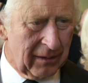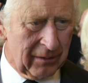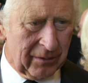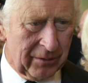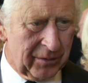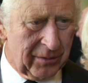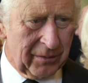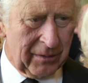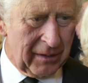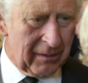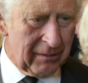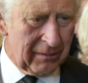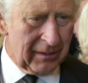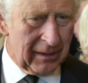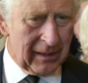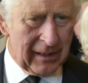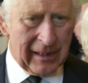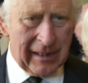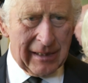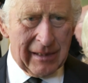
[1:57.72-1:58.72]
Last year,
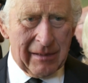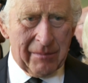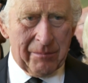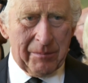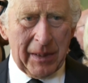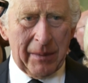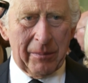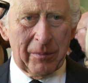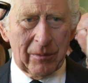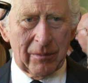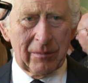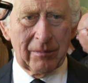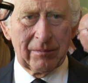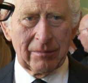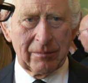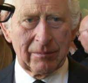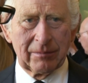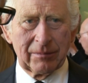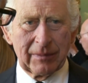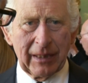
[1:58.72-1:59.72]
Barbados
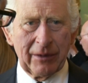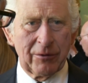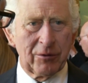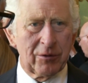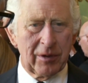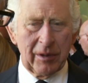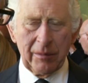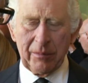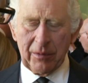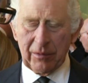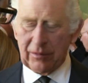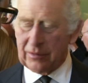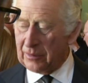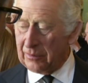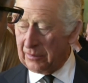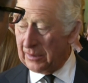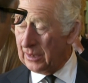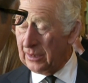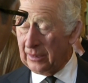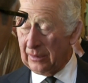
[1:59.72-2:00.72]
became the world's
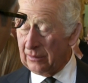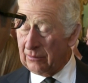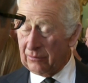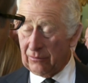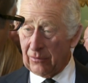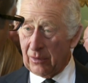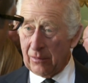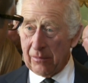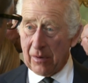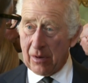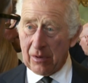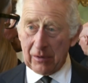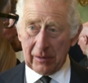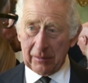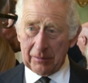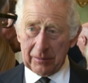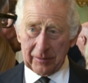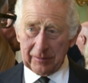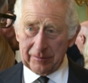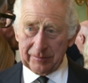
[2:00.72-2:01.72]
newest republic
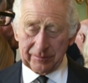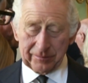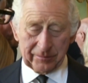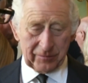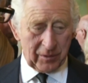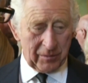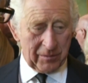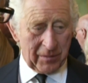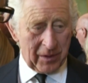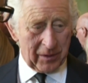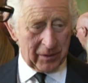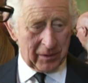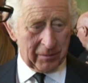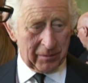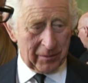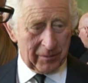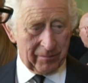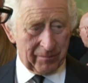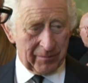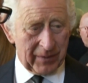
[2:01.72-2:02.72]
after it
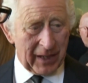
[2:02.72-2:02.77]
officially